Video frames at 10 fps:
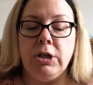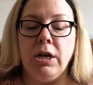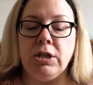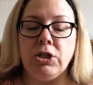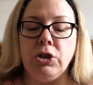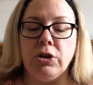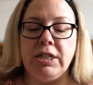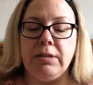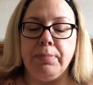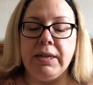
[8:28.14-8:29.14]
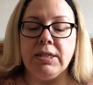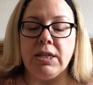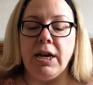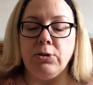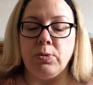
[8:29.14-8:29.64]
Darkus nodded, and because
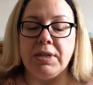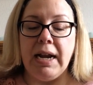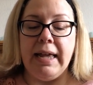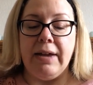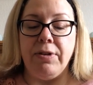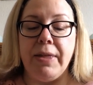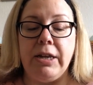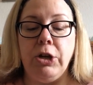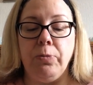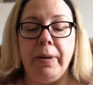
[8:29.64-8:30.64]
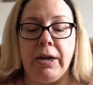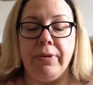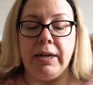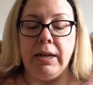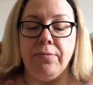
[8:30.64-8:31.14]
the coast was clear and they knew
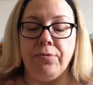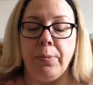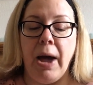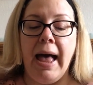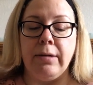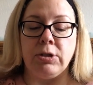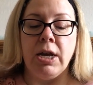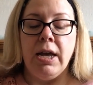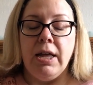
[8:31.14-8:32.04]
Pickering and Humphrey were out,